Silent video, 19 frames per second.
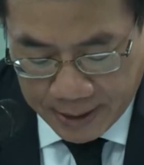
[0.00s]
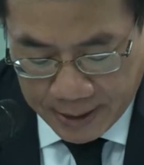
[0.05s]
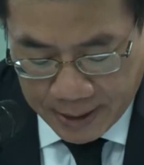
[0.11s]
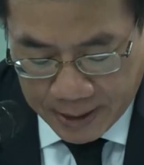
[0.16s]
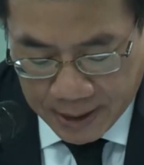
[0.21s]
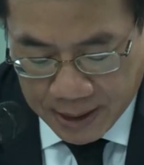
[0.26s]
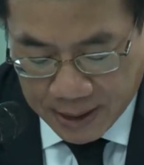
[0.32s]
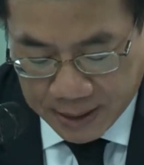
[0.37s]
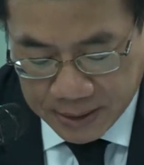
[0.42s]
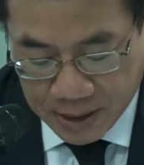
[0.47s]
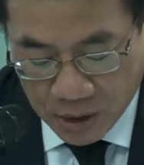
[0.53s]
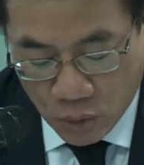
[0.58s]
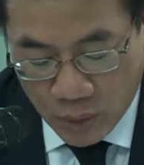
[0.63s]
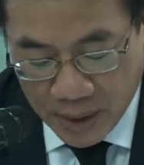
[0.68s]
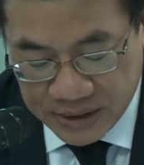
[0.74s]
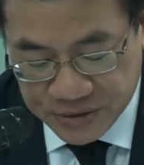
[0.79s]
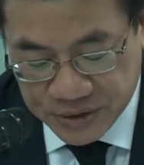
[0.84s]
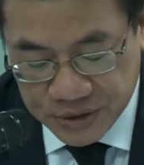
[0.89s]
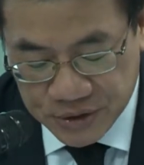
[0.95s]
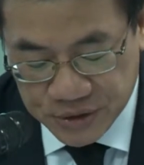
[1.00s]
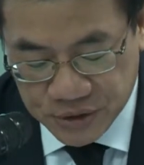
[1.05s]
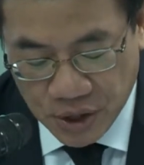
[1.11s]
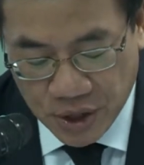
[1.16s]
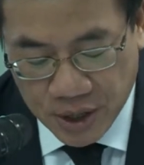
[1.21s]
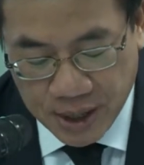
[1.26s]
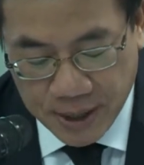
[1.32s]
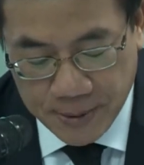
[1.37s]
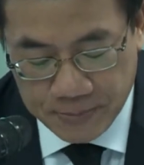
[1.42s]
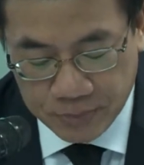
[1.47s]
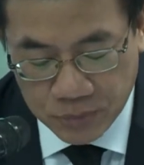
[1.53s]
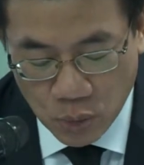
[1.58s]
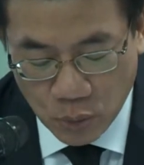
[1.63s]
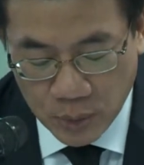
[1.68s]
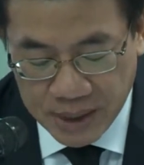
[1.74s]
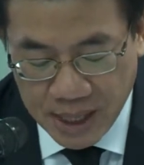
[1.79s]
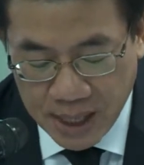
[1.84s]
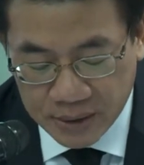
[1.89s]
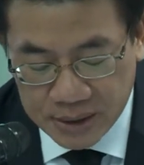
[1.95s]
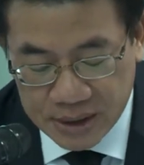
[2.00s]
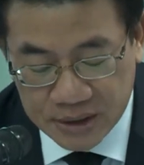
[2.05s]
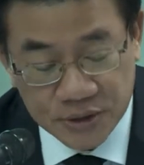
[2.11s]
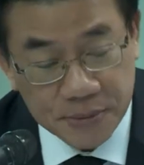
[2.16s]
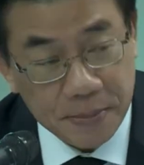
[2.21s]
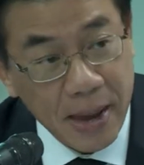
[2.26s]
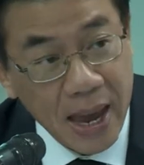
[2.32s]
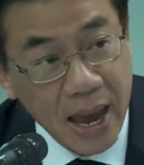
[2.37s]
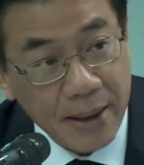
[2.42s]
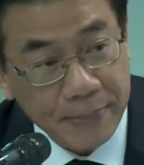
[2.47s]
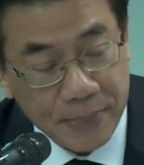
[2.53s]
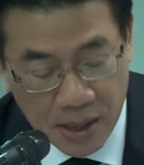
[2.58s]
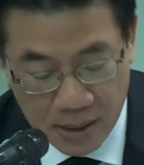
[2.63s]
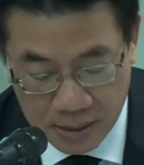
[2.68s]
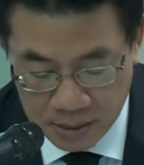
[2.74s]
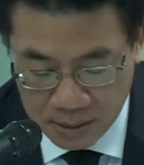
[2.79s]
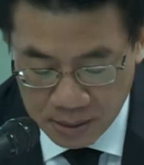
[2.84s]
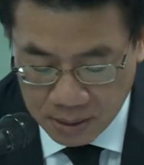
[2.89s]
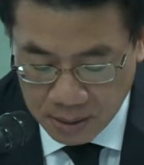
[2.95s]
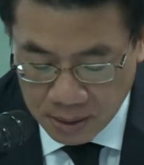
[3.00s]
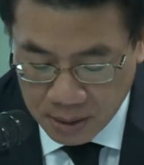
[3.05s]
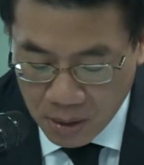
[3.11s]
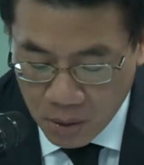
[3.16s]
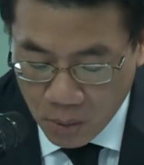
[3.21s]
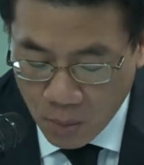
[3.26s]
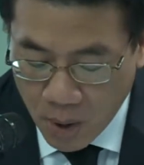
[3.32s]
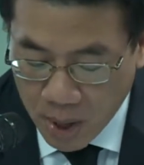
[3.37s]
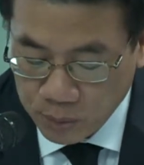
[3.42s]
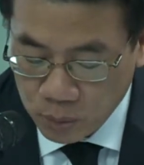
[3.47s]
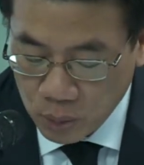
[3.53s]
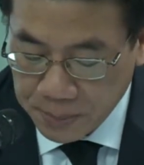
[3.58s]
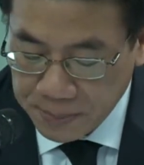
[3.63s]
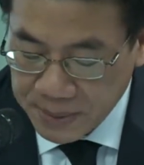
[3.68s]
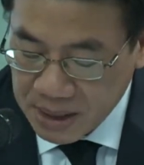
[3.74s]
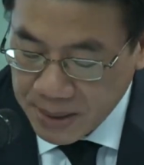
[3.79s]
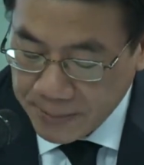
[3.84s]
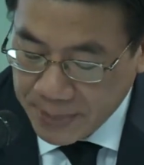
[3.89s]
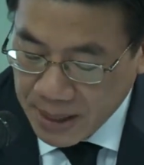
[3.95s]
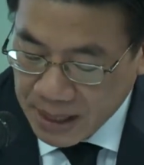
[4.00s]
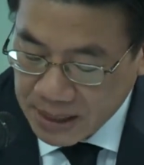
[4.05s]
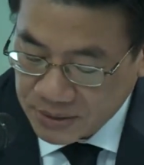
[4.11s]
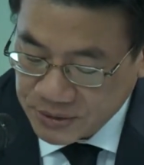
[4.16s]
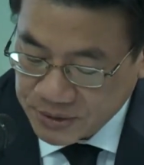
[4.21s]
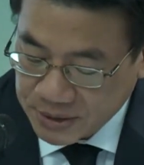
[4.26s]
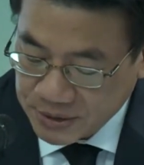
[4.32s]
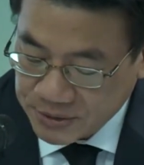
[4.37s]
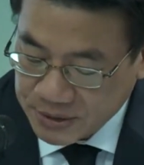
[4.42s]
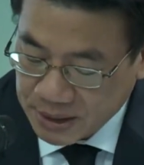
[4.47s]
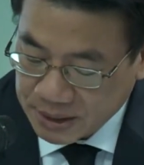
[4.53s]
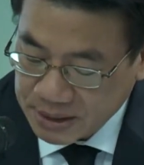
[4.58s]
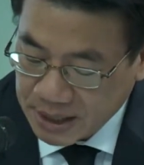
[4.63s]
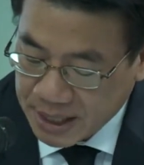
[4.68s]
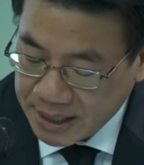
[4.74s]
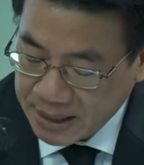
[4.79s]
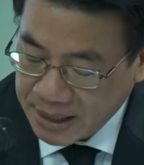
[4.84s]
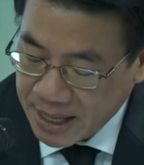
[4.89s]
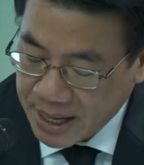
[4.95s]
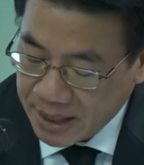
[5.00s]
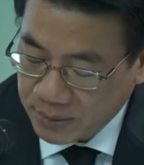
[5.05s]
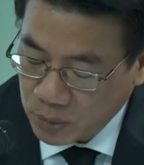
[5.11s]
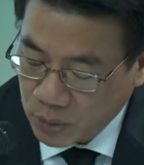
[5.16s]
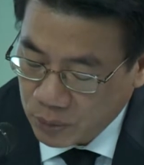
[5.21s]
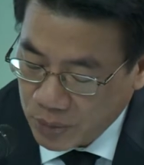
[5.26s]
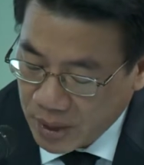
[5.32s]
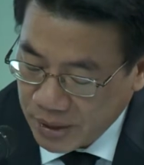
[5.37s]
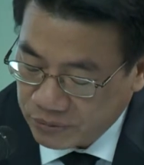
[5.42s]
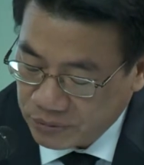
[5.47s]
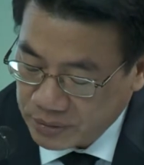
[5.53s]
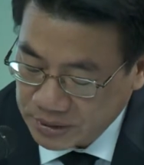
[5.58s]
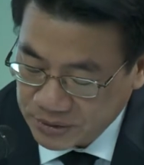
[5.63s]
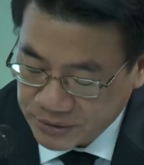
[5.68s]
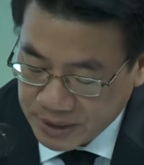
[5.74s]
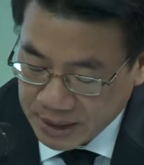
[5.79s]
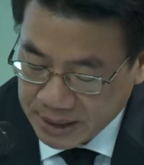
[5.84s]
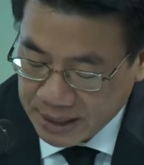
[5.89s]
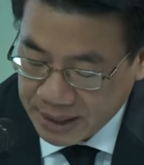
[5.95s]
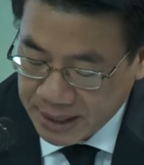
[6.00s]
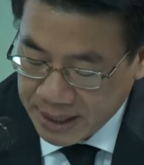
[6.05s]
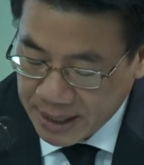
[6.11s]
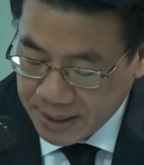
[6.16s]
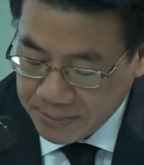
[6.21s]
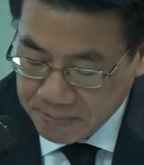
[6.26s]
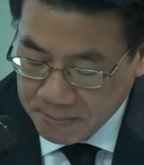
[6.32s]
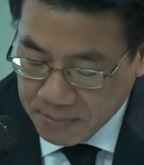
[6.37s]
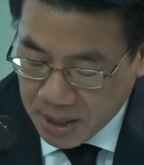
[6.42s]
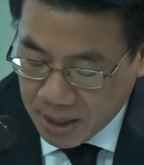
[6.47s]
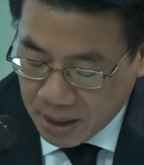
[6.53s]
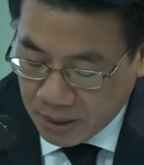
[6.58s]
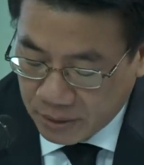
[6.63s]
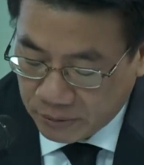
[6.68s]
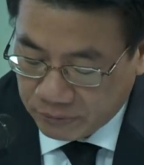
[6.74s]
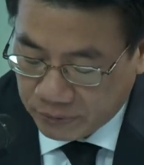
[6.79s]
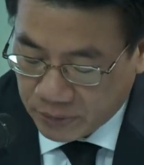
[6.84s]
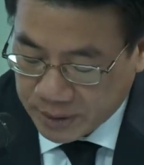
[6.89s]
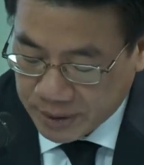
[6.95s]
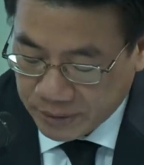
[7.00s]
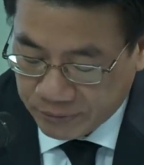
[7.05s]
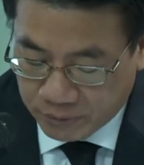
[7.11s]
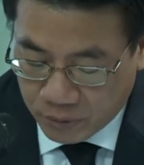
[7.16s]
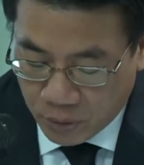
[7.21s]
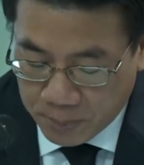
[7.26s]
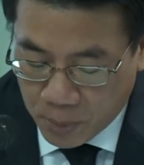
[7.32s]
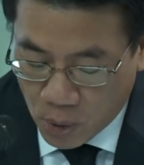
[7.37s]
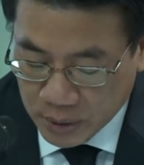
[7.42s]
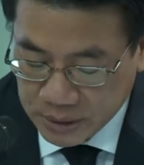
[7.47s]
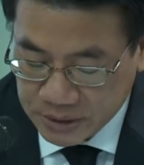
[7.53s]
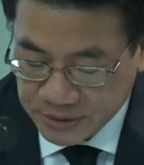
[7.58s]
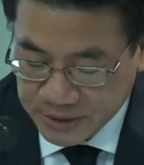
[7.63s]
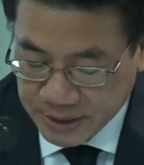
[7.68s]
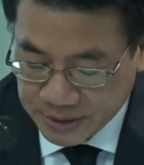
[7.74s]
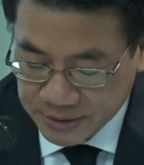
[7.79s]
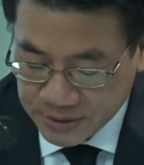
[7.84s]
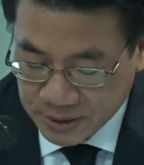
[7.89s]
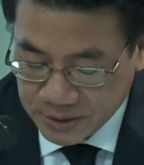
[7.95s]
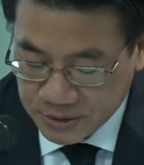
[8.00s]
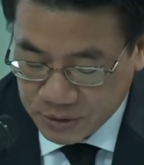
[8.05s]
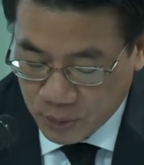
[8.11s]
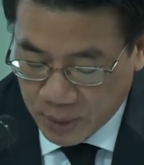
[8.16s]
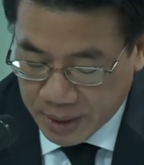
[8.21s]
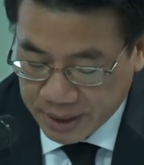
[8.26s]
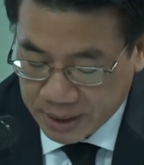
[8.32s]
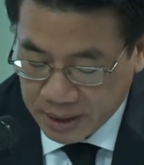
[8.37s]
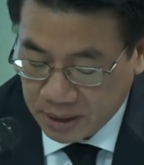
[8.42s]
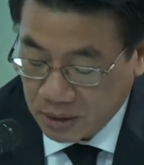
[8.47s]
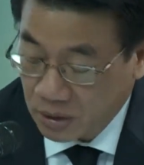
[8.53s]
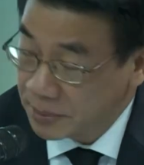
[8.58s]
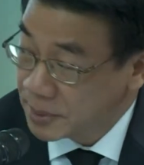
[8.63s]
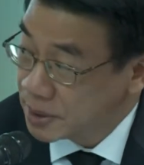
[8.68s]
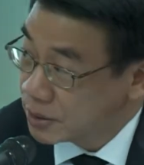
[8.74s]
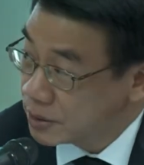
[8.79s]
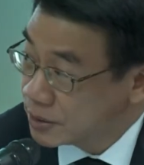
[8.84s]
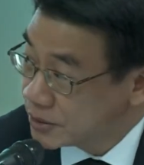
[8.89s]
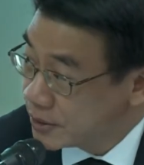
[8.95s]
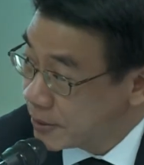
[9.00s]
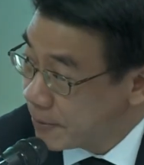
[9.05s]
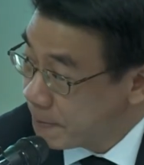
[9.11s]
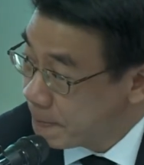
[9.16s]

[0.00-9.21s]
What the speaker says: The questions are, without this map, what would be the basis that Thailand will reference the claim for the 4.6 square kilometers?